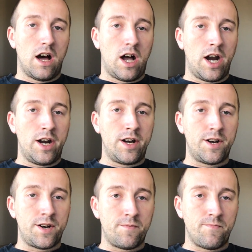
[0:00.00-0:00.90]

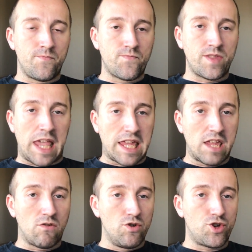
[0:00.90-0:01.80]
are
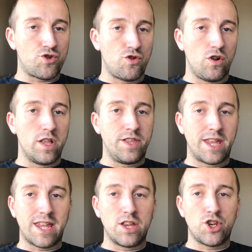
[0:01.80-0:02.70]
taking control and
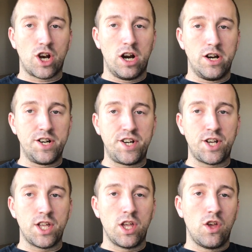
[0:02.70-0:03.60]
taking charge
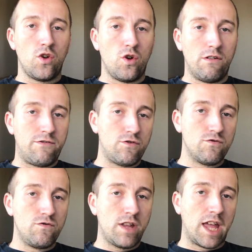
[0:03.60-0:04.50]
of
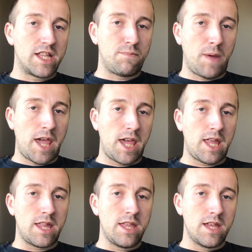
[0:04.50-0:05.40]
who gets
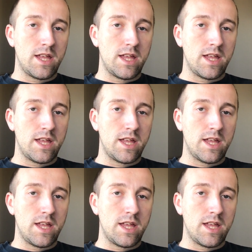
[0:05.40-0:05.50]
paid